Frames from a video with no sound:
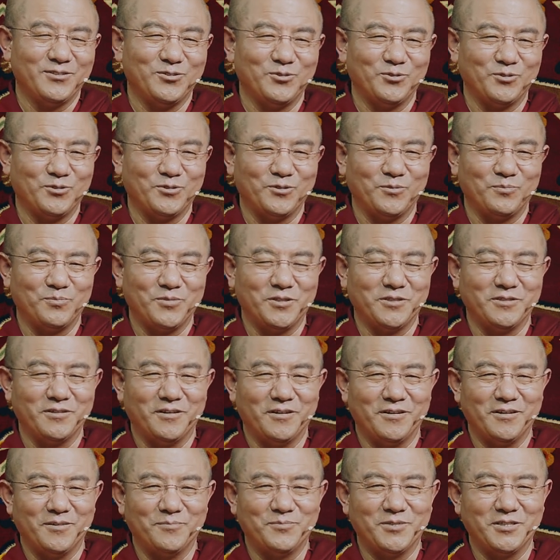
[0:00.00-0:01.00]
I was
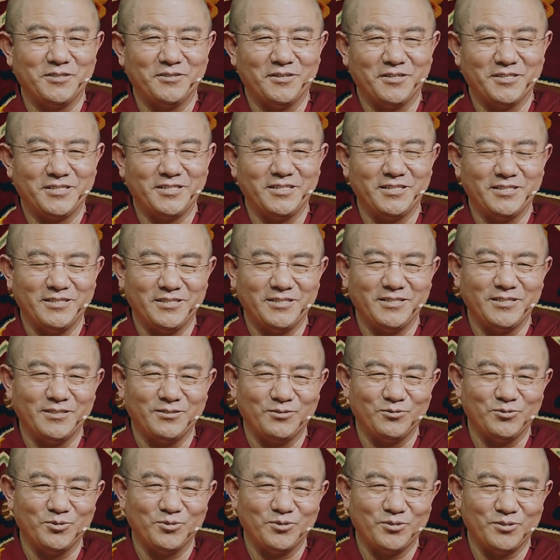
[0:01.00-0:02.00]
quite diligent at that
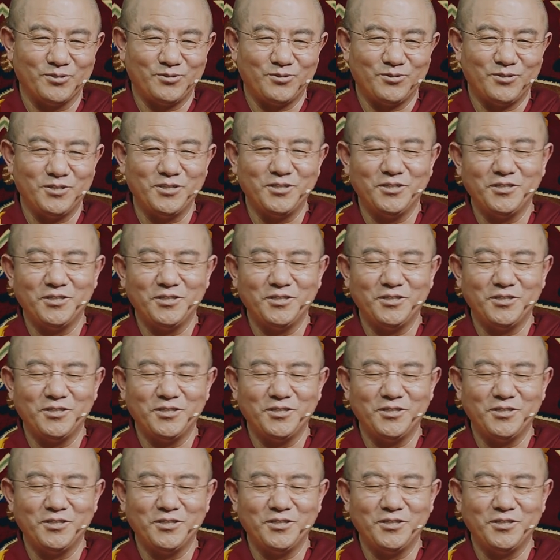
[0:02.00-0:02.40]
time.